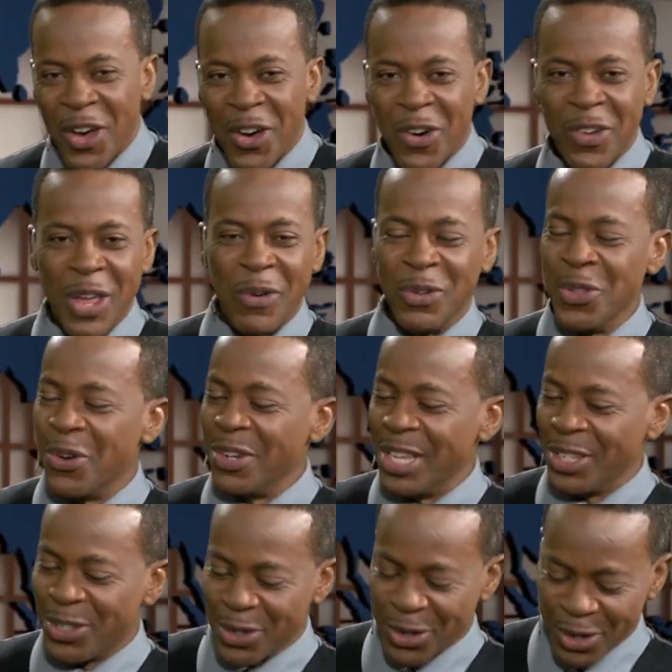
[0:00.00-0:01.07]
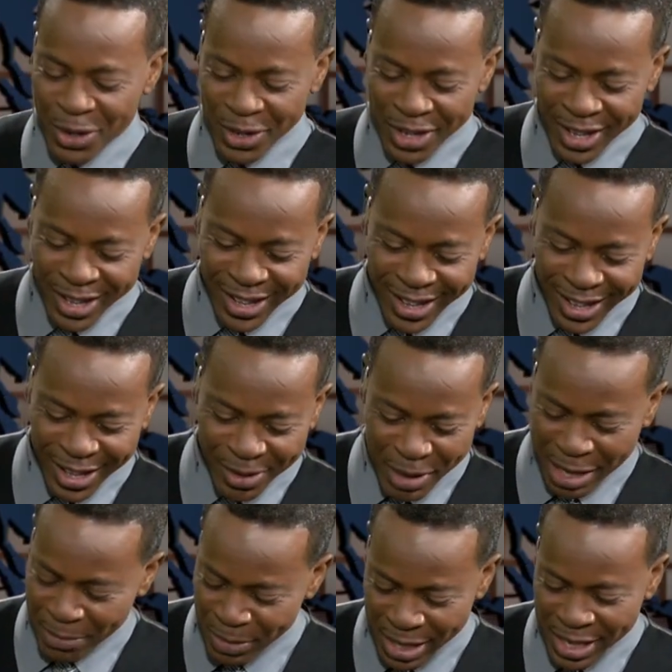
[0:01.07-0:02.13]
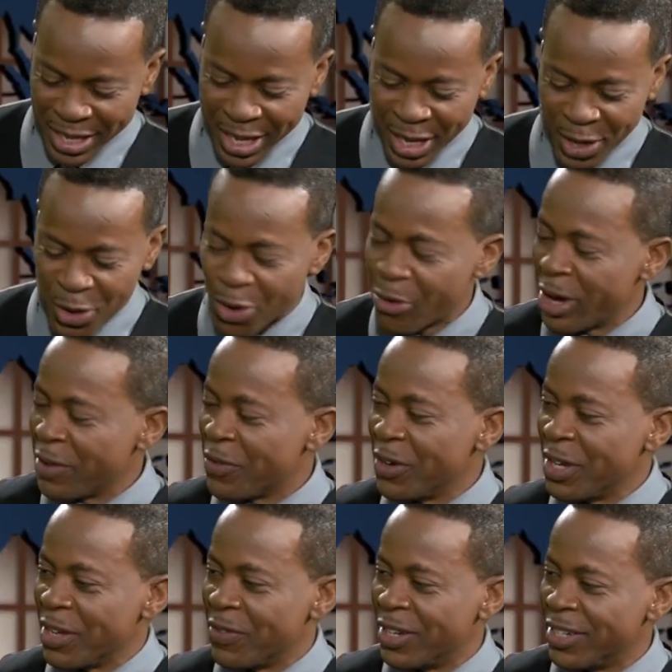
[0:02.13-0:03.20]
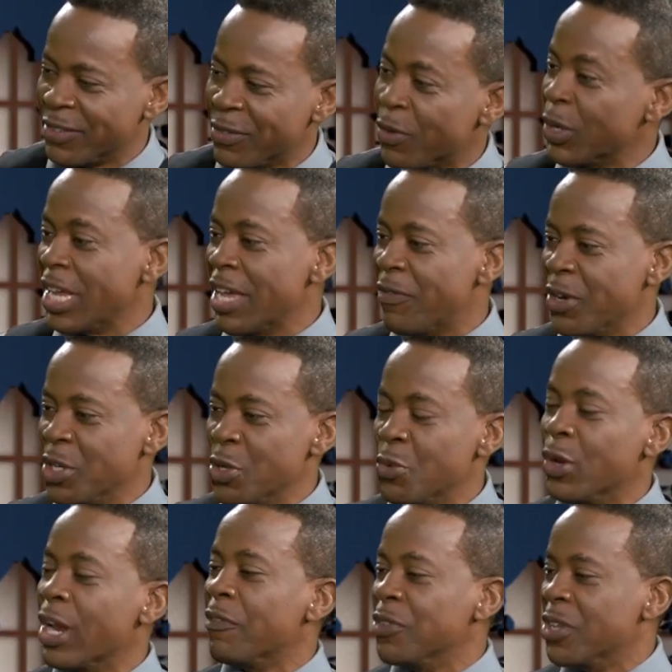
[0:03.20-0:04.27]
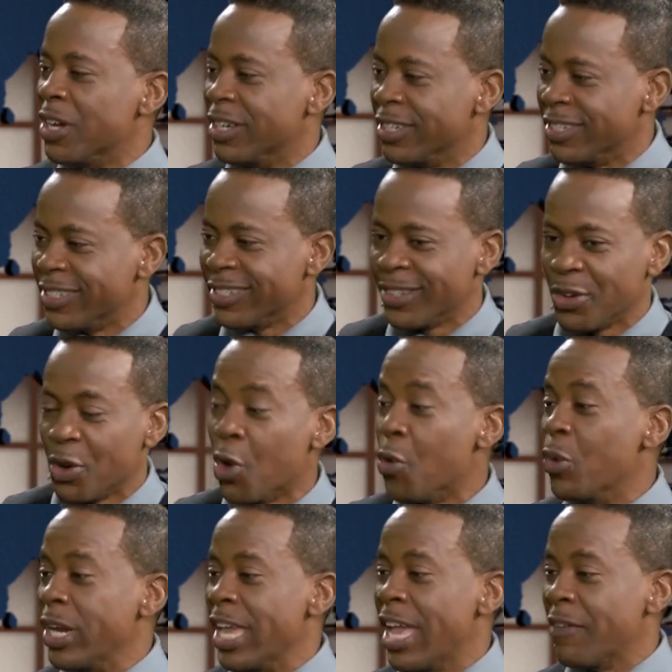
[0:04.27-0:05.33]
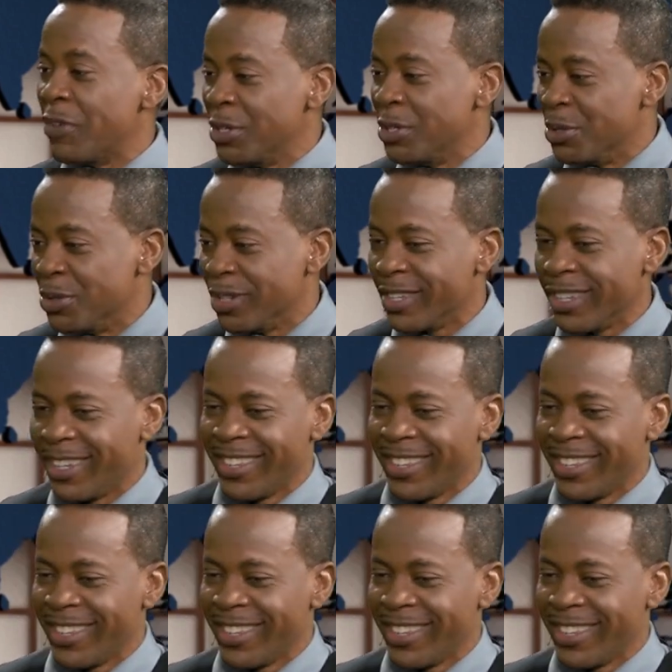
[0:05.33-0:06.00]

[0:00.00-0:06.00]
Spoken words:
Oh, there was no need to. By being here, you're already forgiven. Whatever you would have done or would ever do.